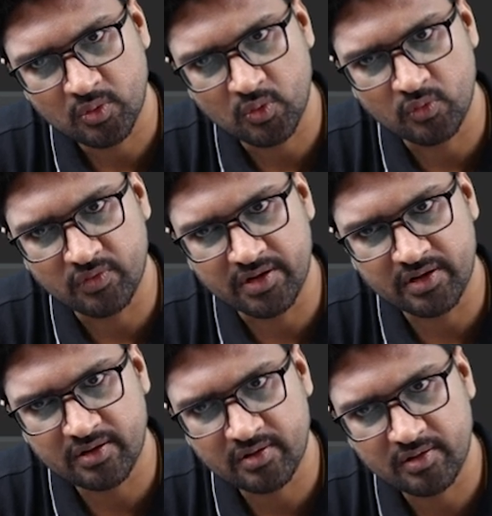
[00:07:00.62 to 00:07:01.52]

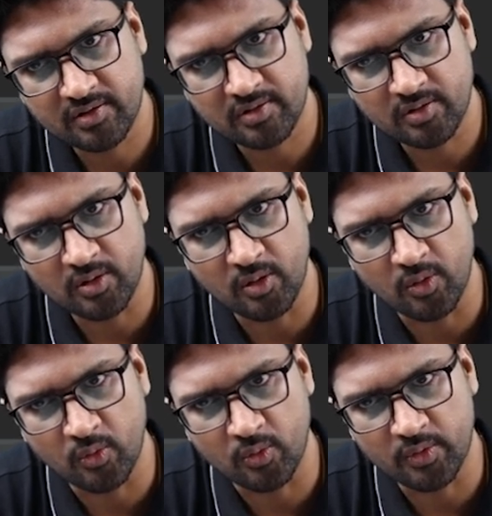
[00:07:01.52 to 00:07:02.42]

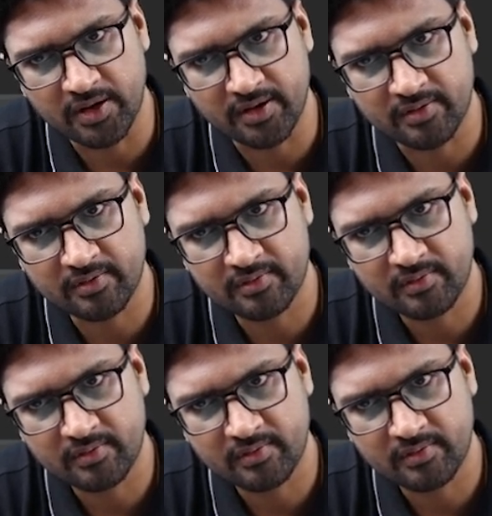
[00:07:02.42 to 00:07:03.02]
overloading.